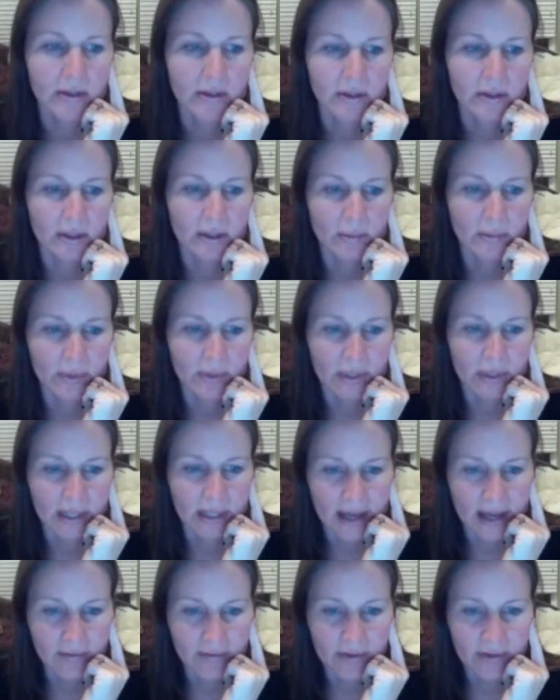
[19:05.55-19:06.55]
Number
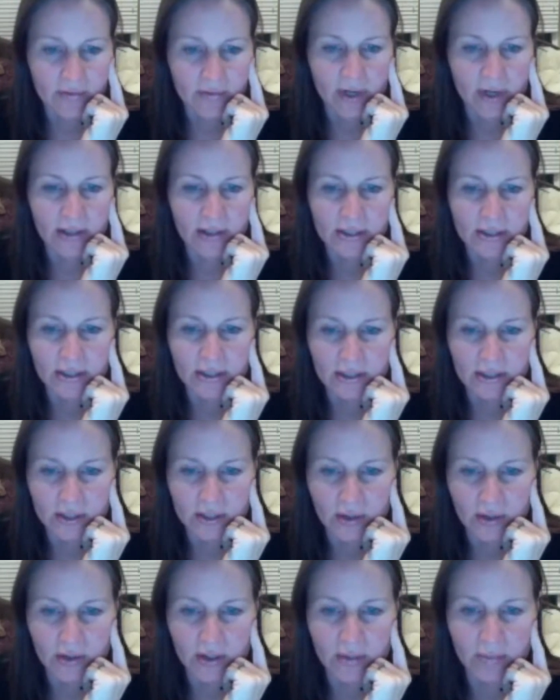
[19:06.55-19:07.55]
11, round to the nearest
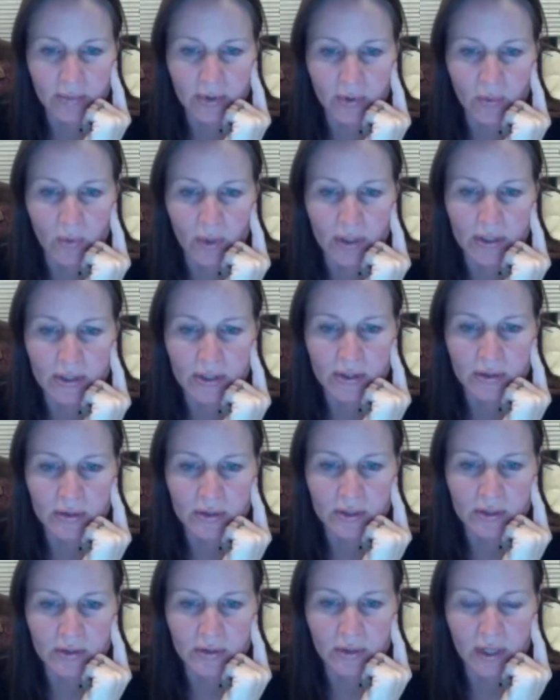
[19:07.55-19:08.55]
whole number,
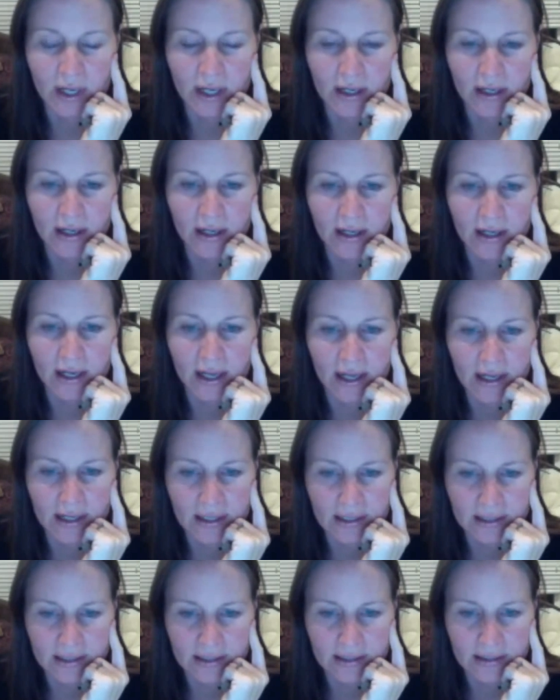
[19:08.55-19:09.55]

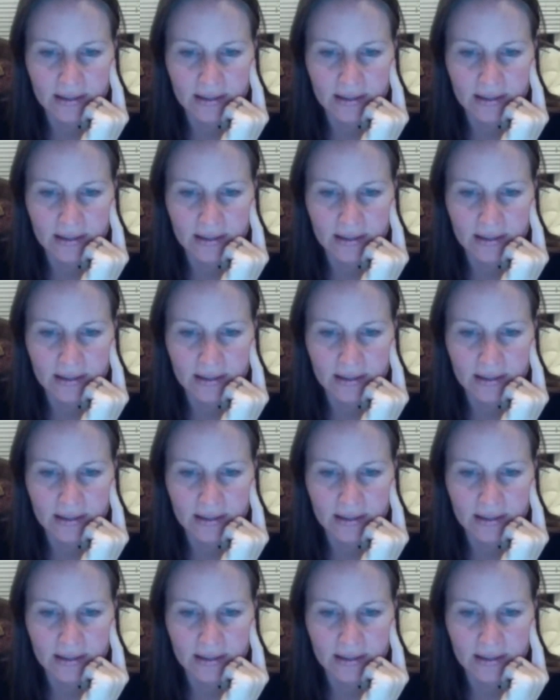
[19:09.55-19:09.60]
122998.